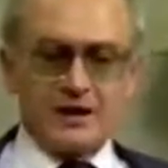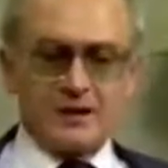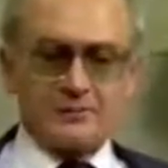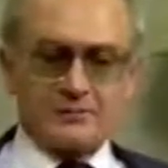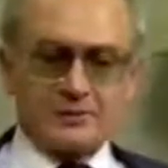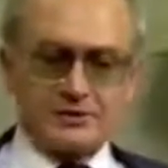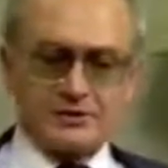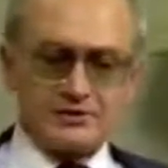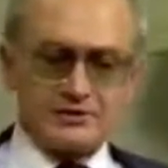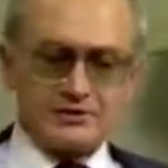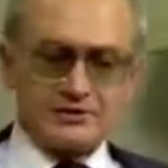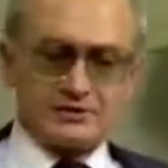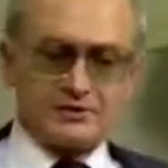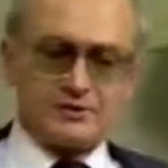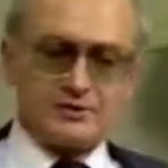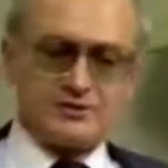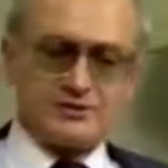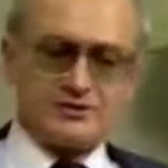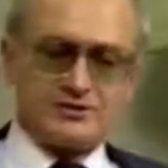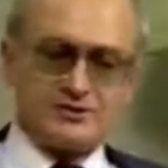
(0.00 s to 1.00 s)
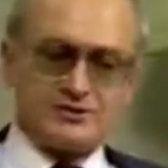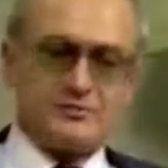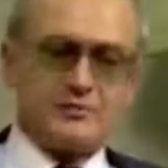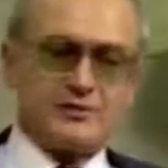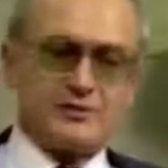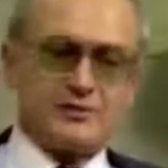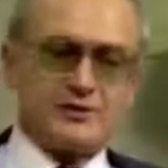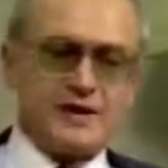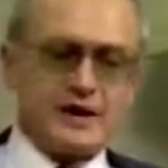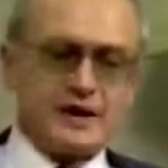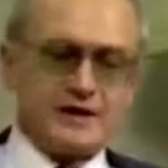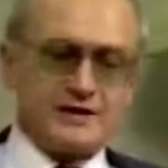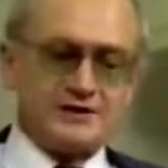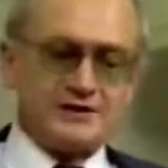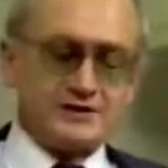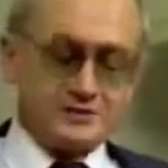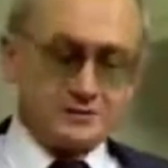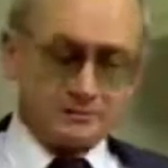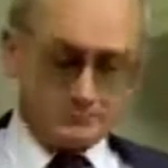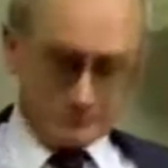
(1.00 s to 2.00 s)
A person who was
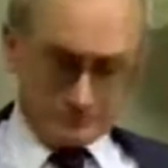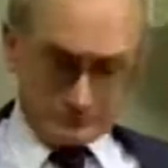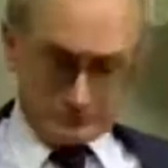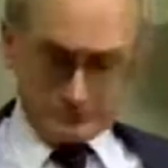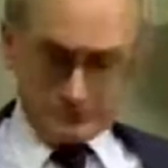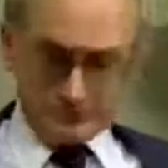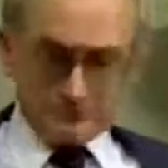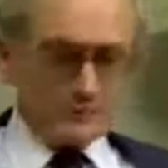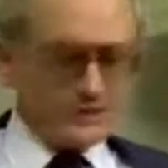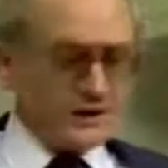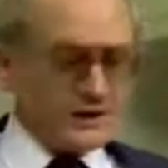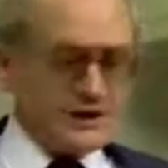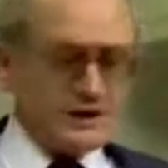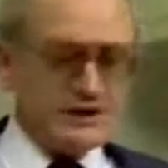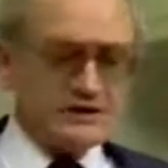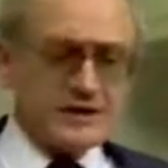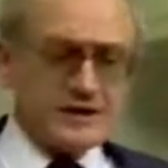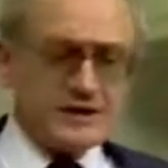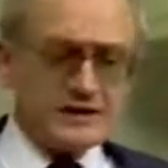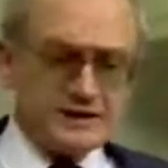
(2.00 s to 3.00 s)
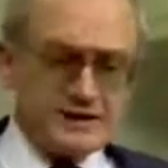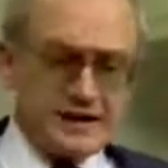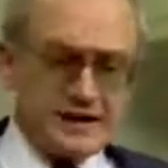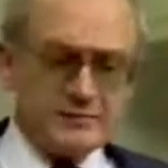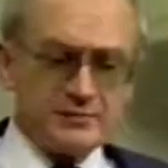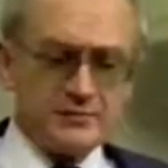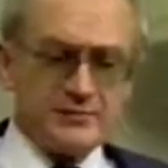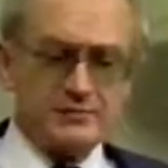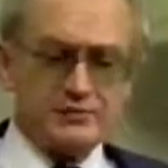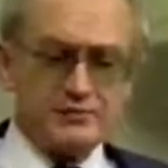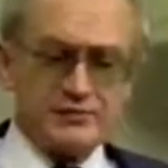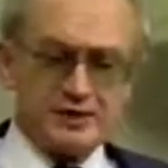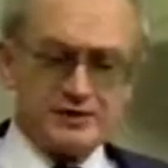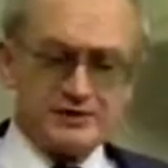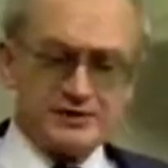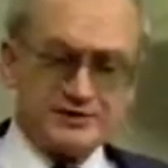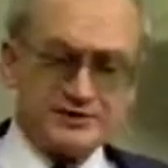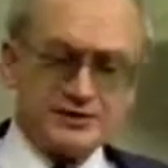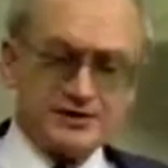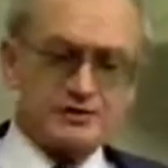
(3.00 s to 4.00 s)
demoralized is unable
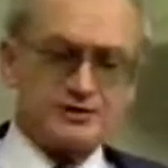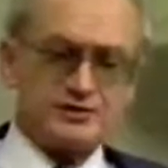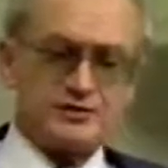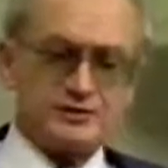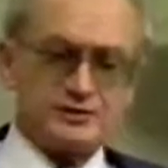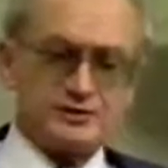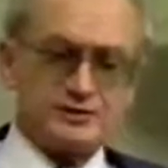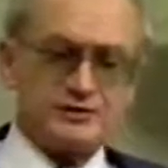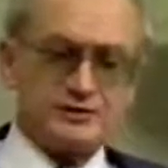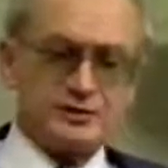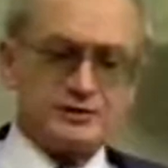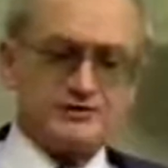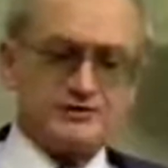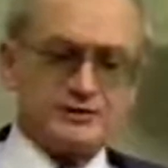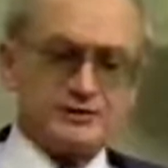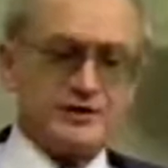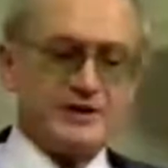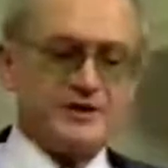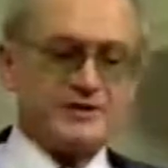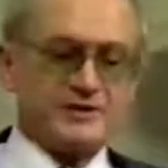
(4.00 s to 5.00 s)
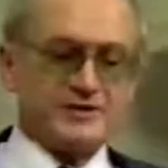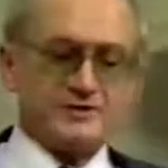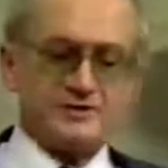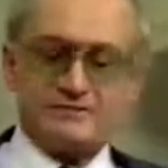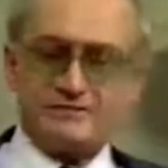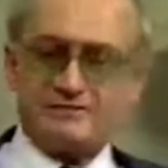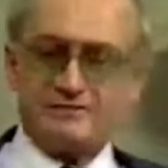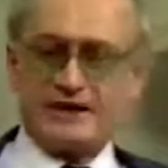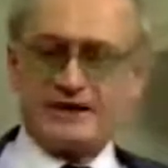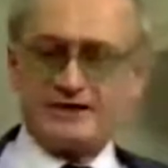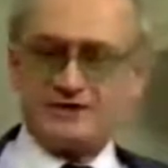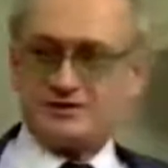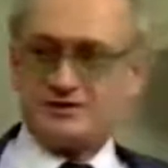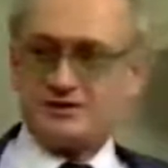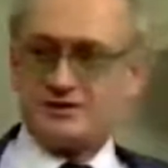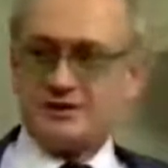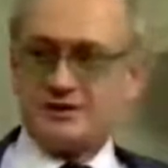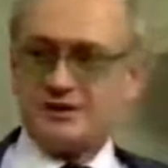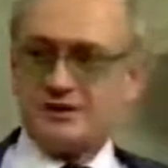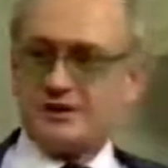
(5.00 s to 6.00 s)
to assess true information. The
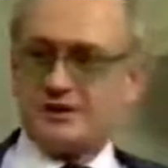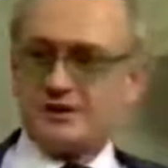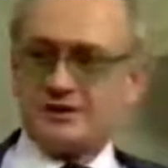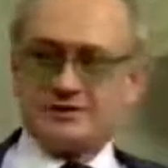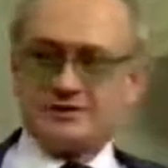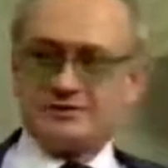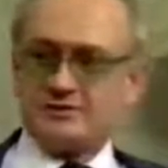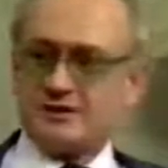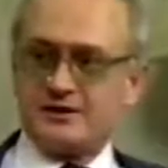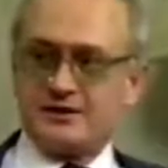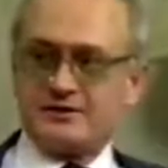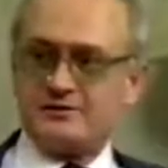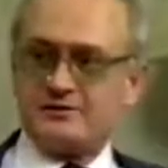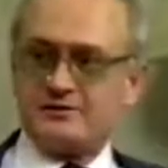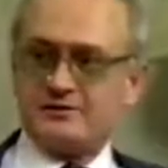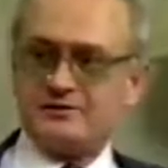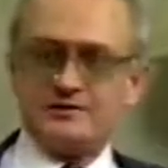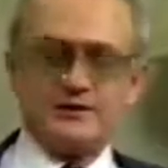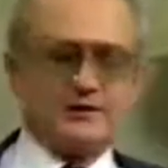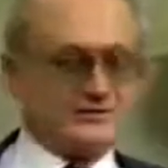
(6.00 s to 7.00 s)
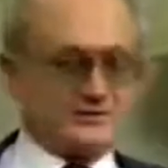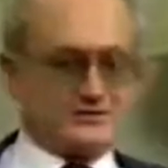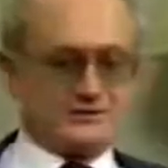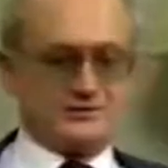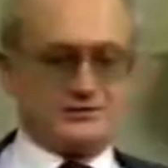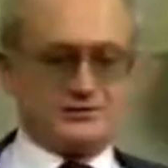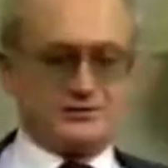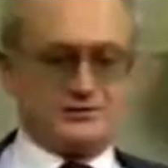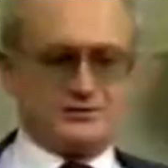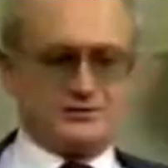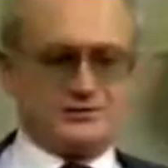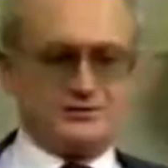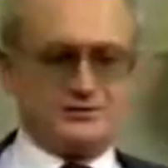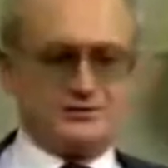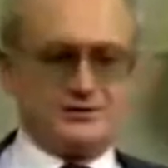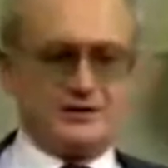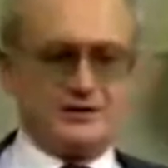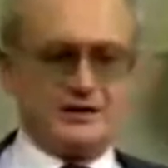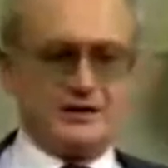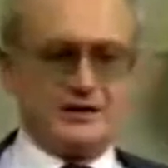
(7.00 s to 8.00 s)
facts tell nothing to
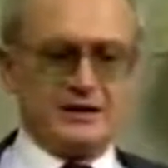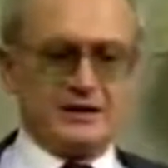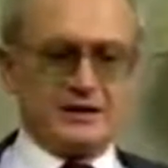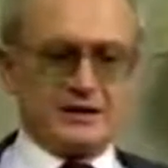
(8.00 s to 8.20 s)
him.